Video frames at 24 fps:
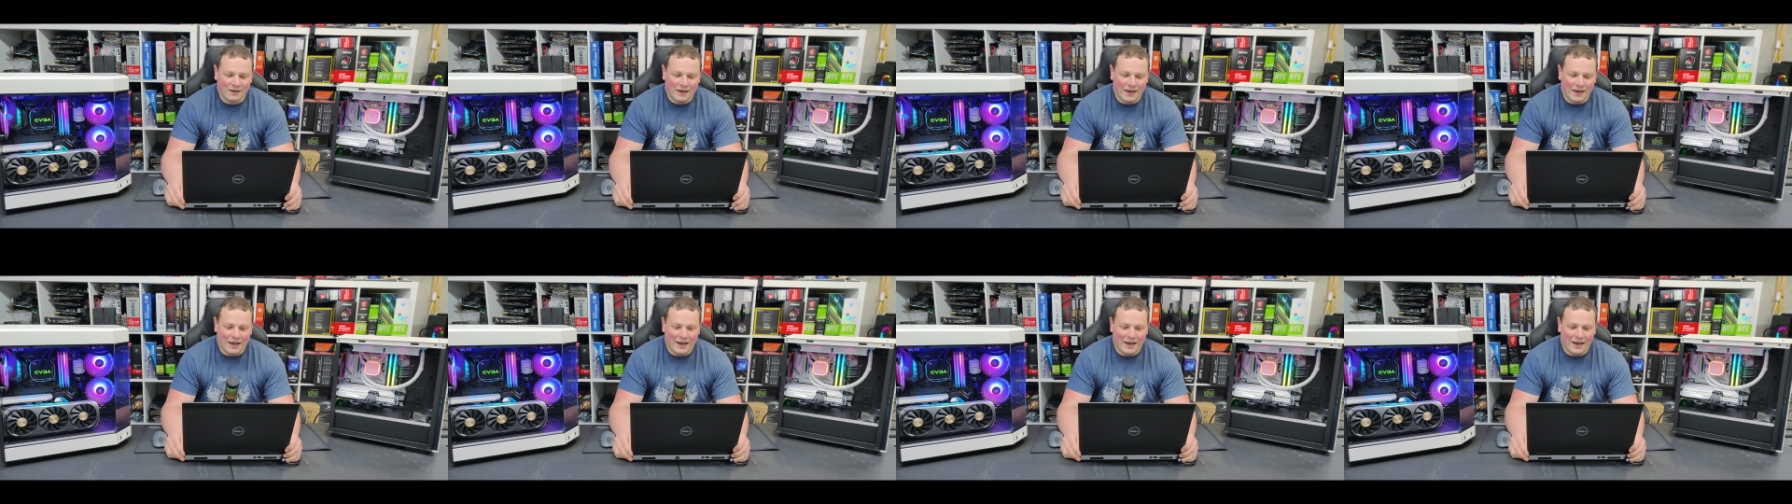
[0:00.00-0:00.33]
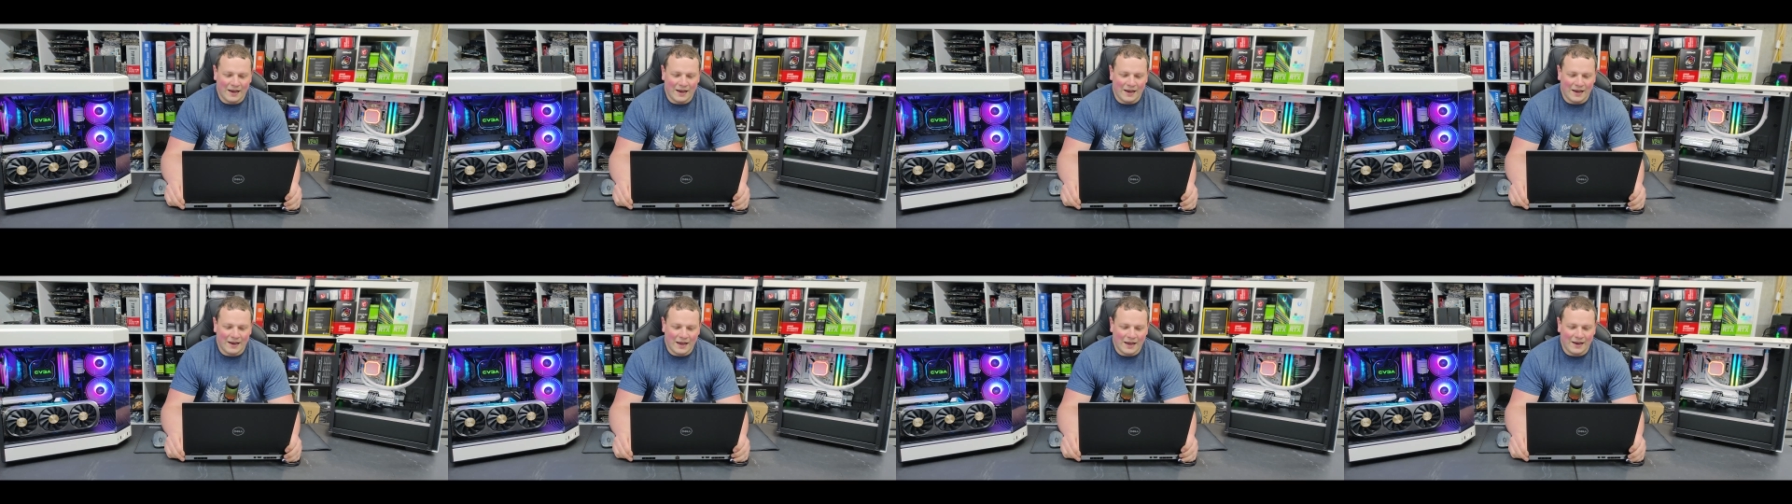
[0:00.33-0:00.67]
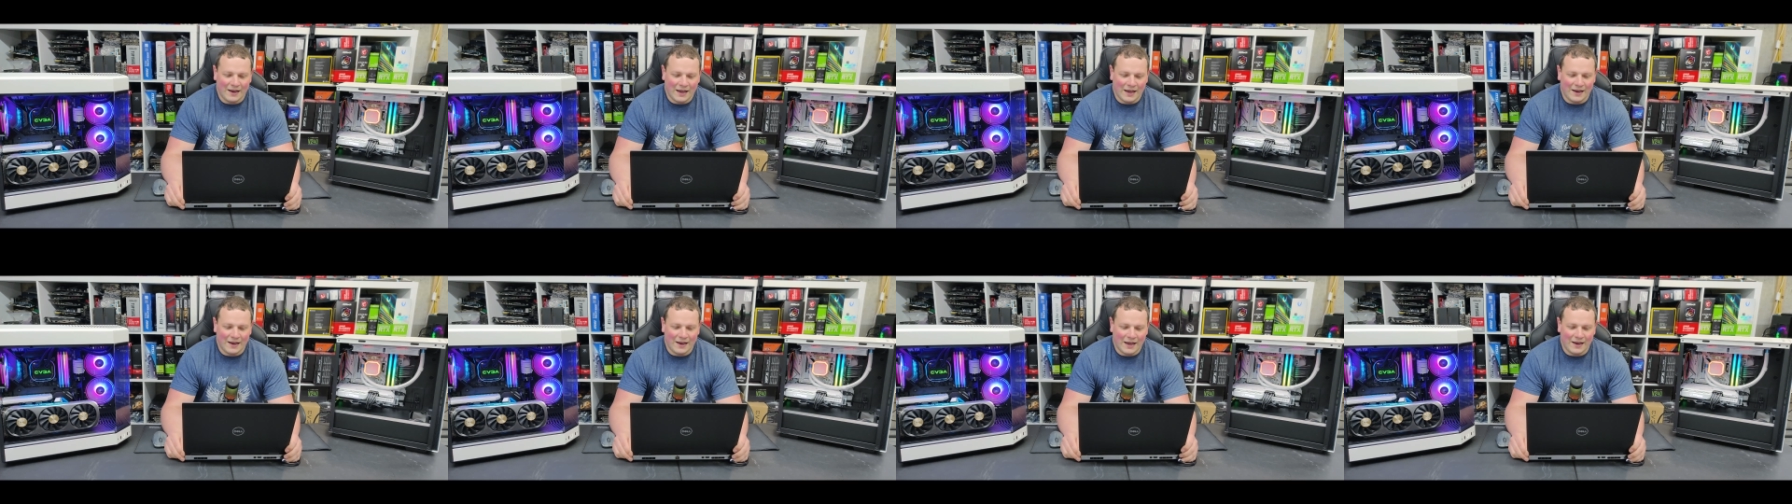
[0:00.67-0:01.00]
And
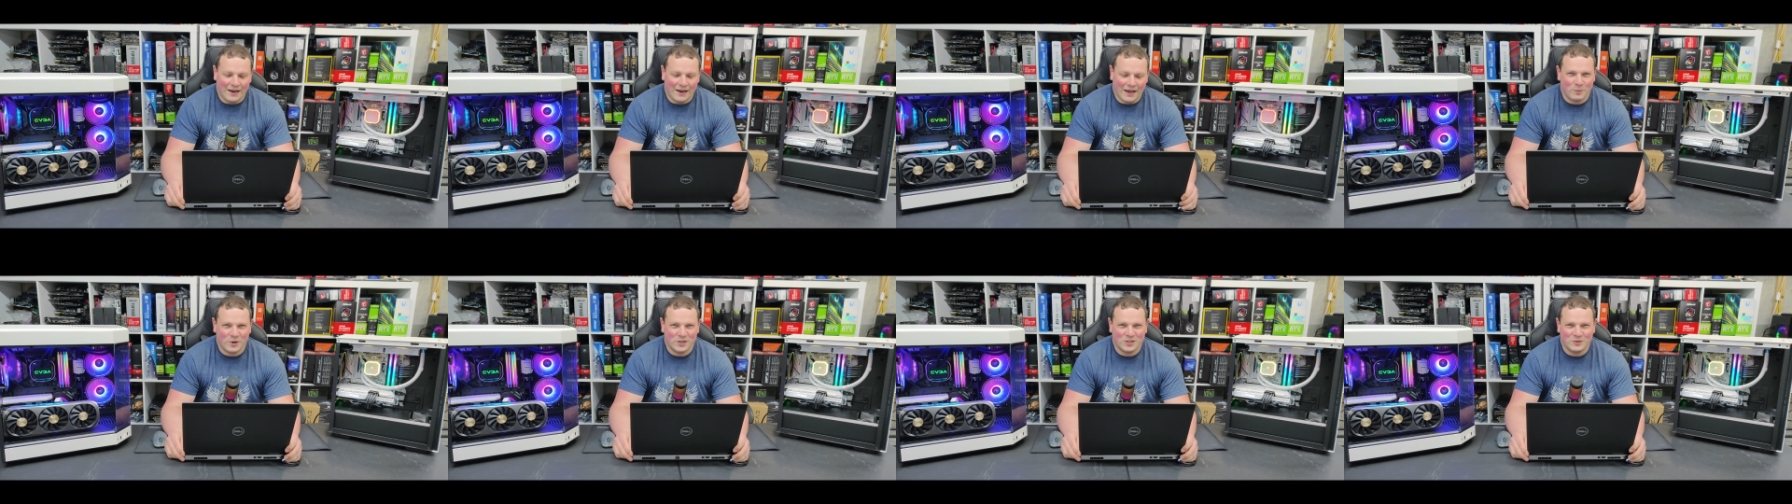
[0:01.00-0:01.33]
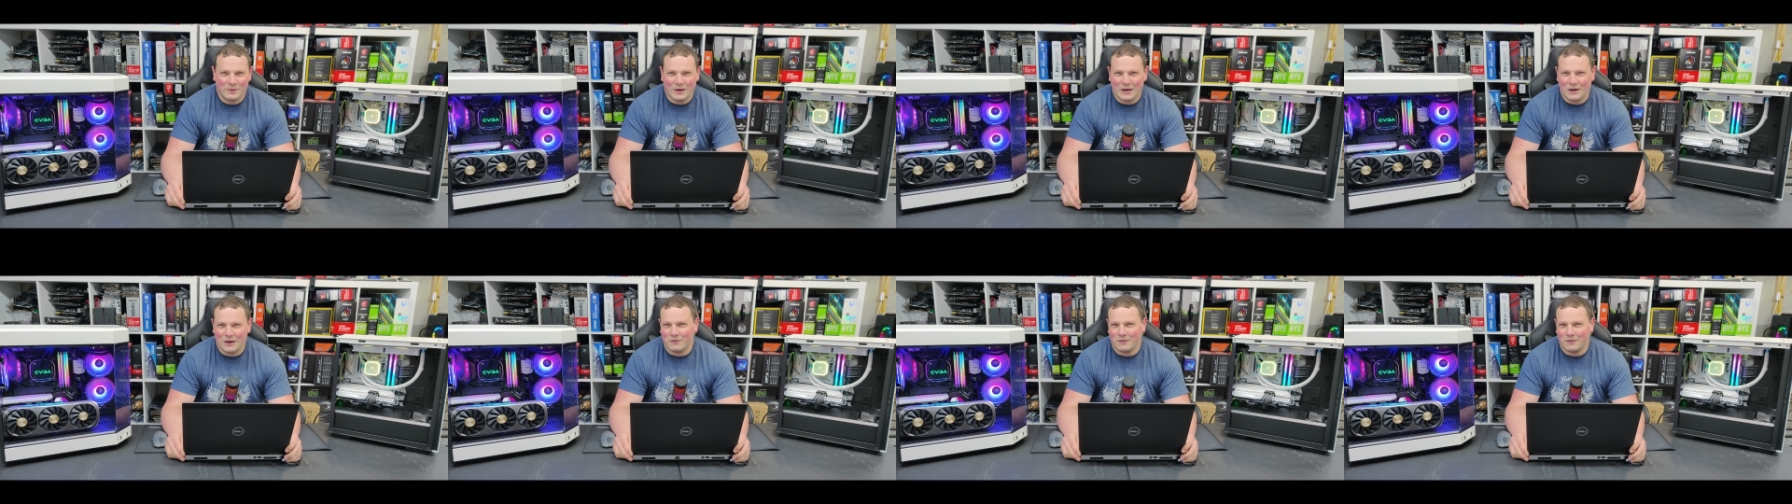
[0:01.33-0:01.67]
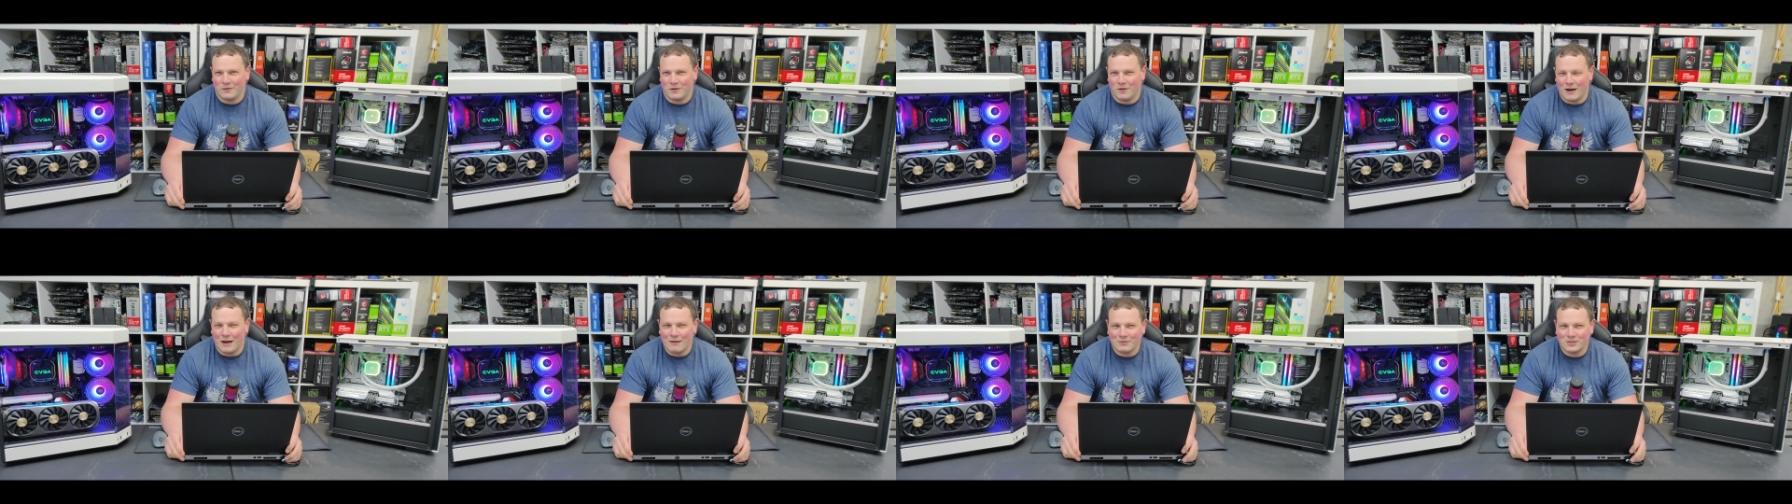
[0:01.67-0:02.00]
it's not so much about
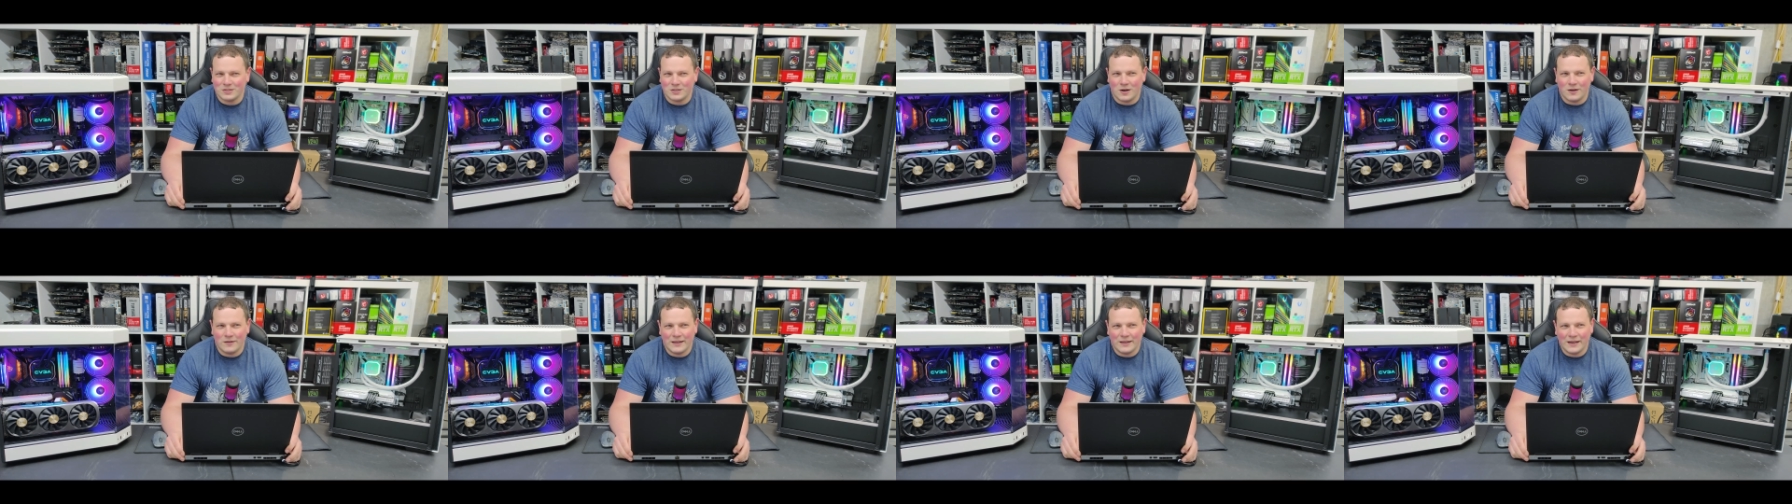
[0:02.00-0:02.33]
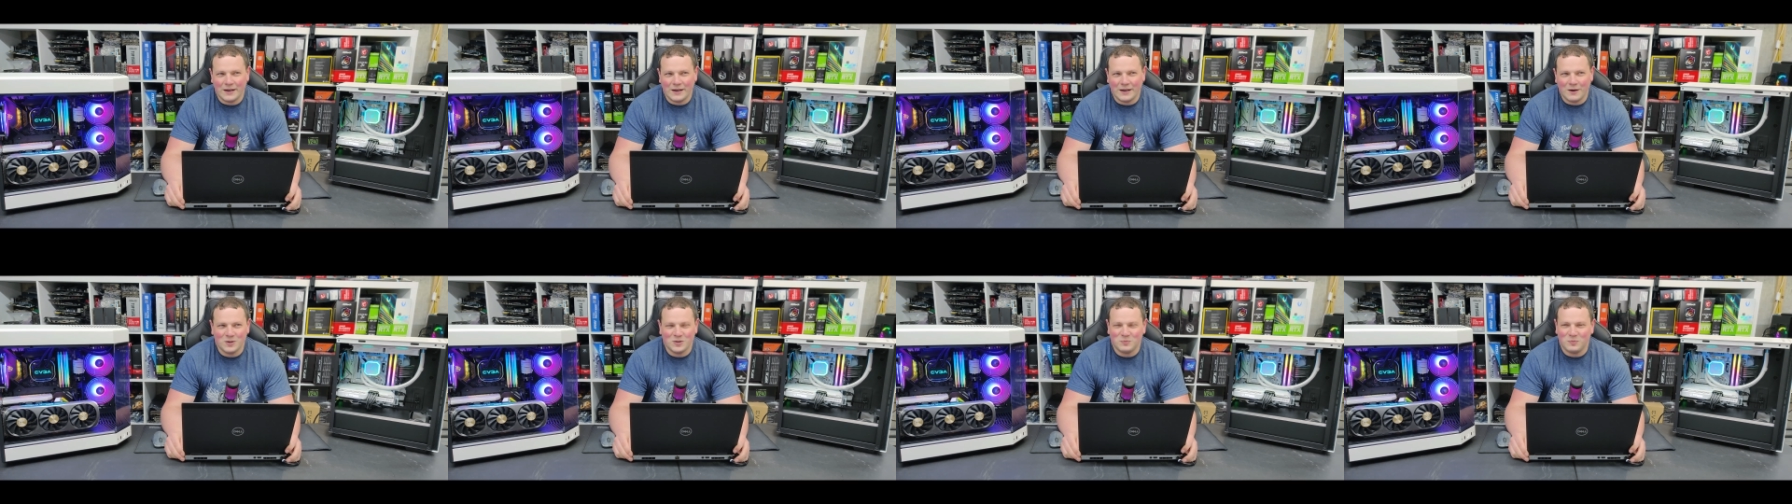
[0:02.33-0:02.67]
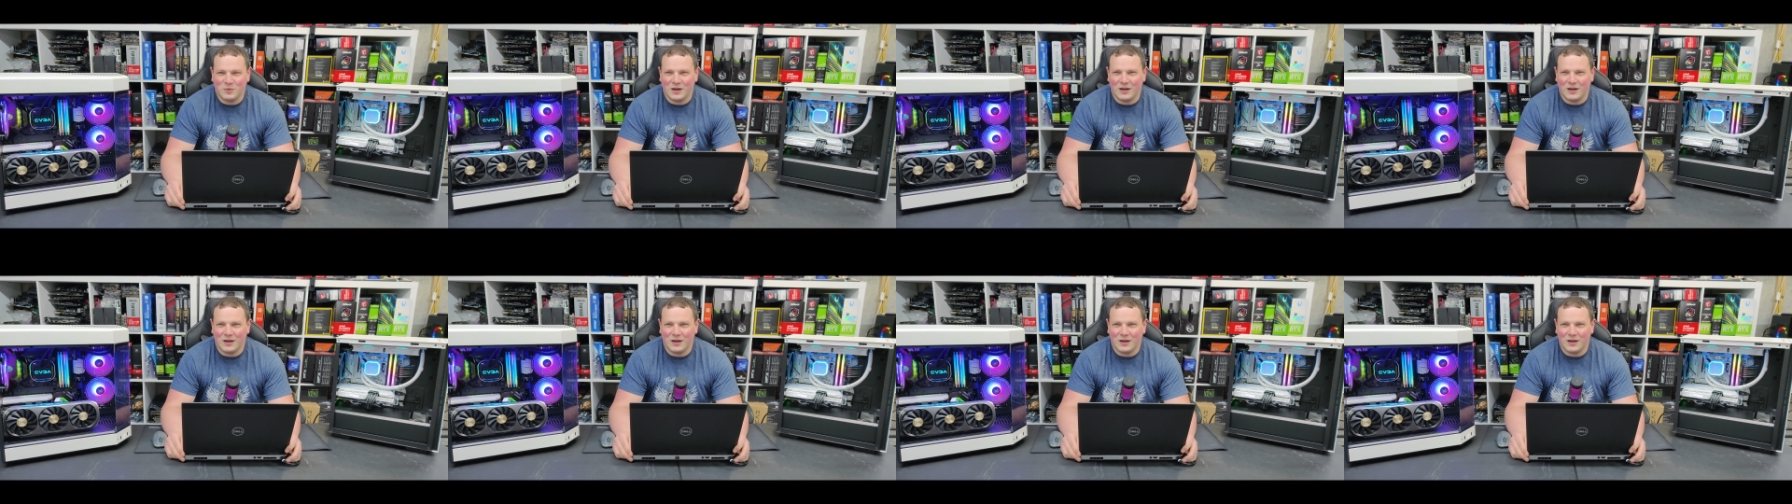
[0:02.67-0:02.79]
the graphics card they used,